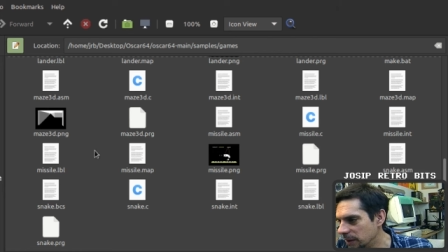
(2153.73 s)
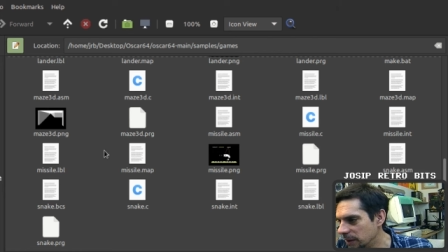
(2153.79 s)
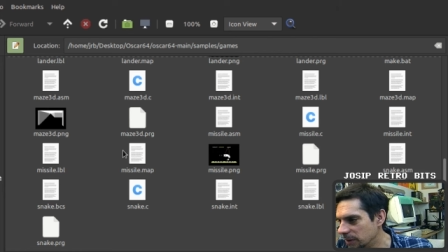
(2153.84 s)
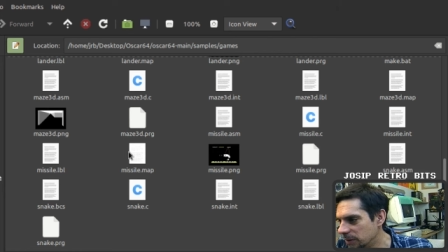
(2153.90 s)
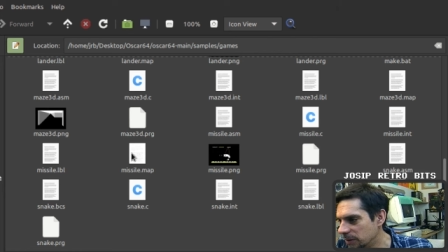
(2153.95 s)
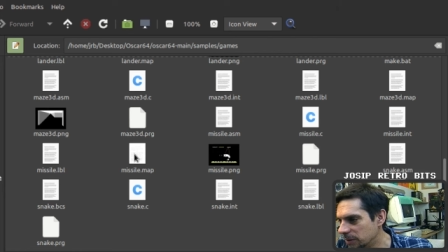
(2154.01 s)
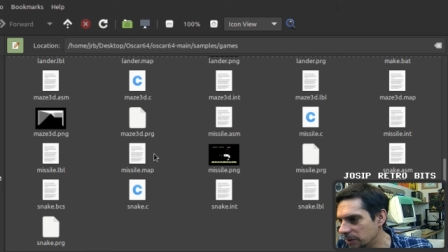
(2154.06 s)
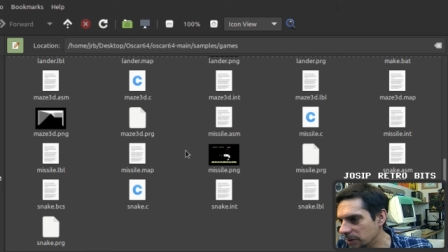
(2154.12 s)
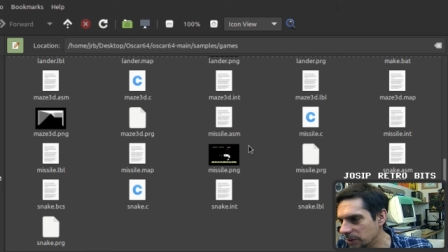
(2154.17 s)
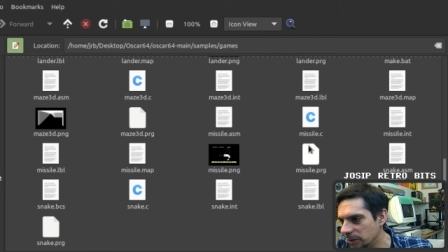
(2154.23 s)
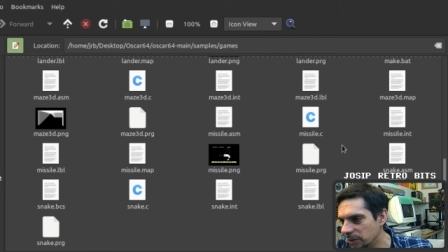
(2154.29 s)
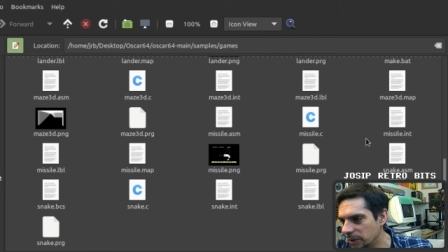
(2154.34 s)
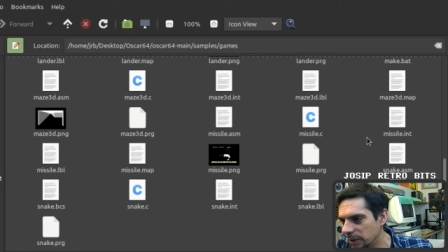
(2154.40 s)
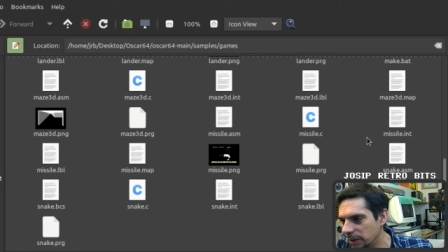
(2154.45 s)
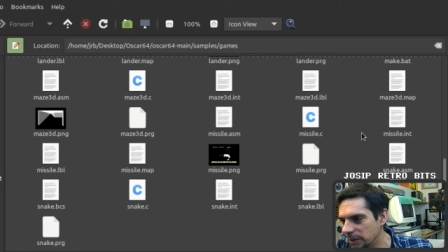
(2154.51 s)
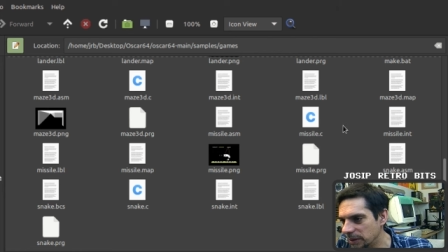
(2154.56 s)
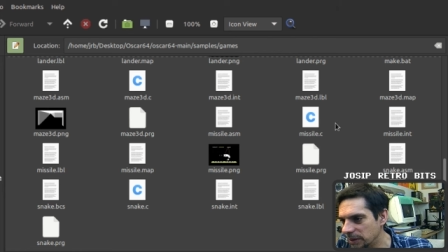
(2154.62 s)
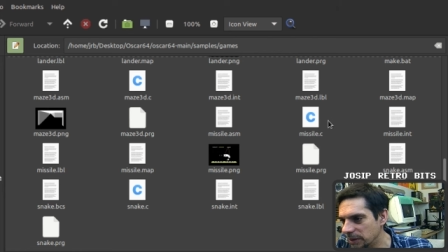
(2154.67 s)
So
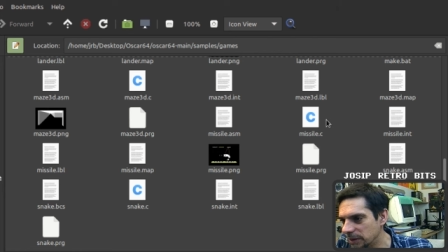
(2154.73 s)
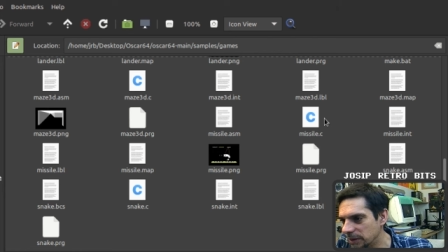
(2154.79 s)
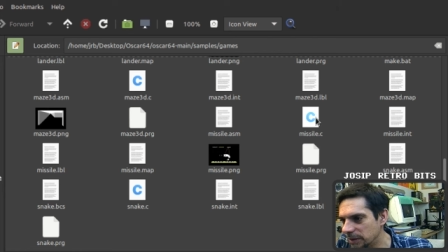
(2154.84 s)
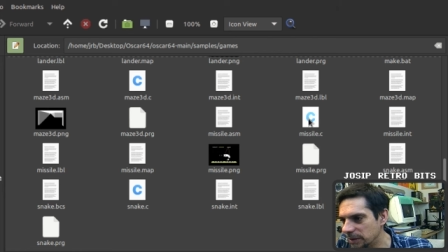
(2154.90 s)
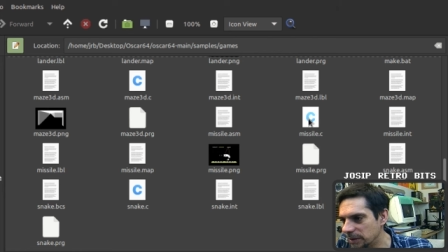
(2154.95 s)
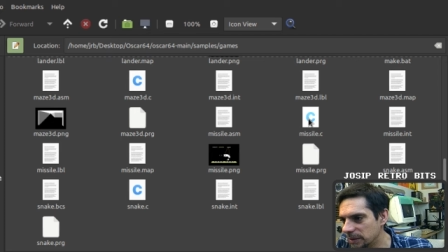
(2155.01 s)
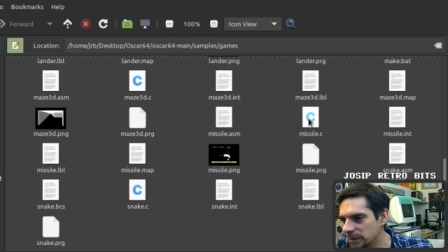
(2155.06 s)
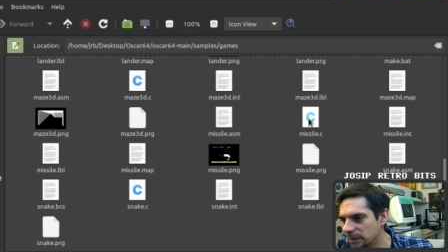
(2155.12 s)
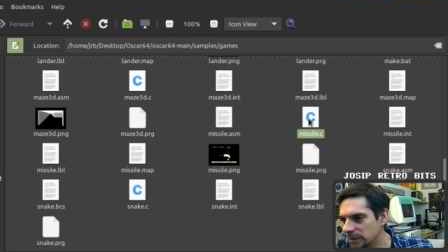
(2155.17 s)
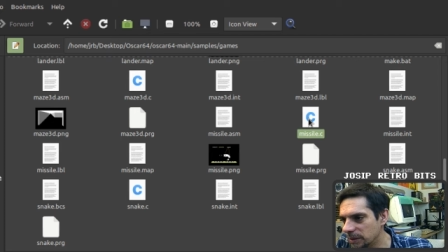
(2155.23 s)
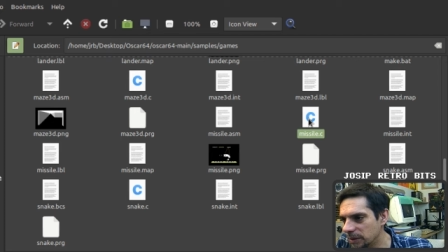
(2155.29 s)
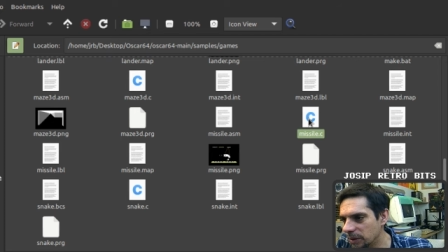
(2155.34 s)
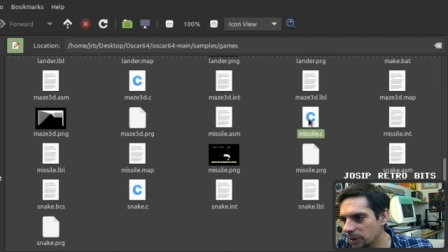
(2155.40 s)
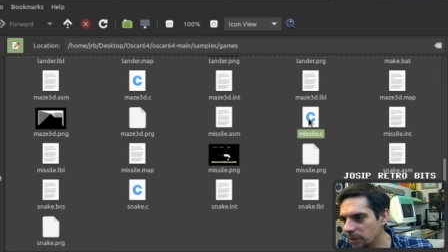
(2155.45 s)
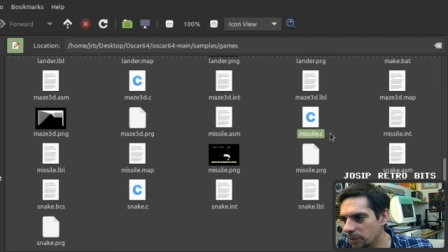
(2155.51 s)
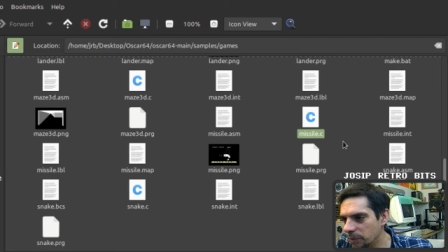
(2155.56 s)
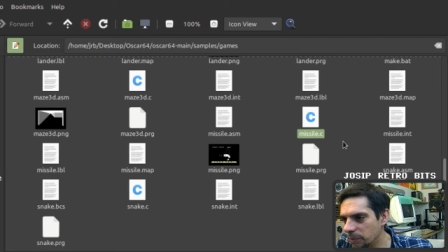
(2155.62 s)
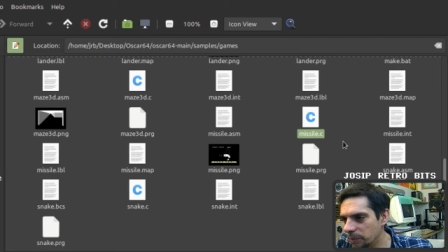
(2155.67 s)
let's
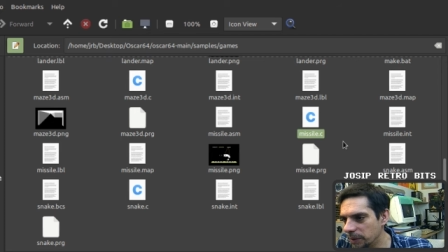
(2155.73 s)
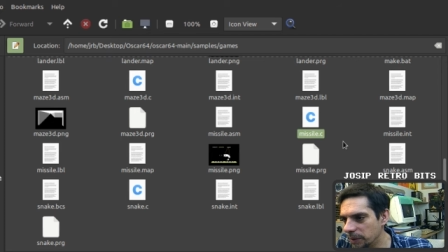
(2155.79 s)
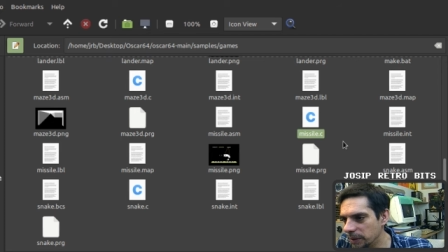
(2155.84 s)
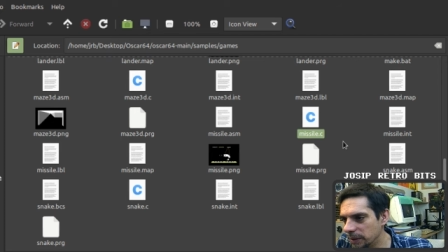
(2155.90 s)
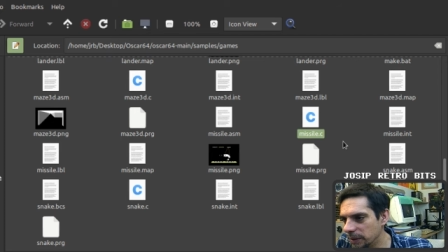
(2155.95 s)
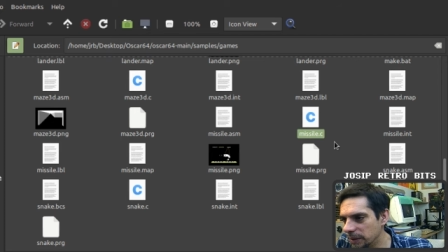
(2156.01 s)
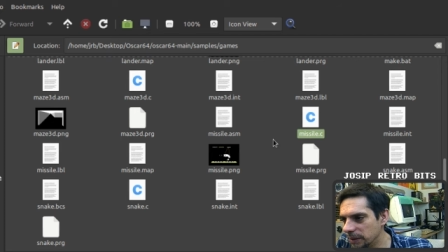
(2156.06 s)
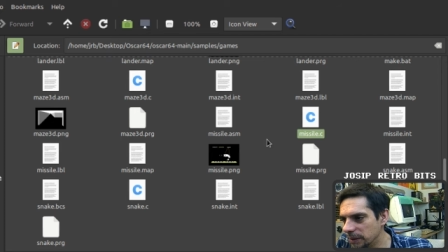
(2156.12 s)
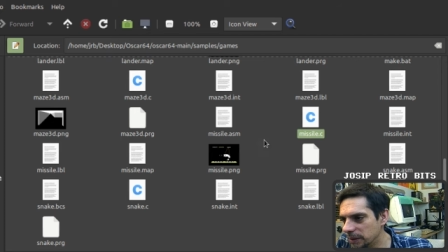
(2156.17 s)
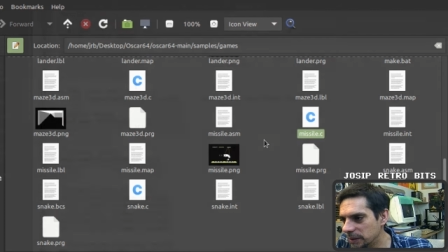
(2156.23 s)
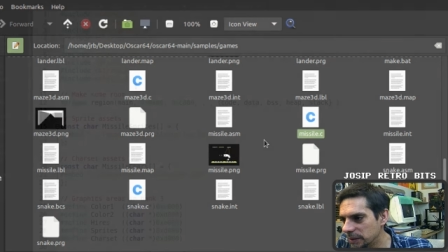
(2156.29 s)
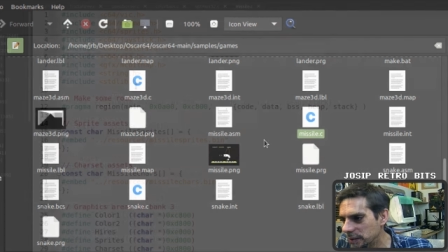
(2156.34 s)
open this.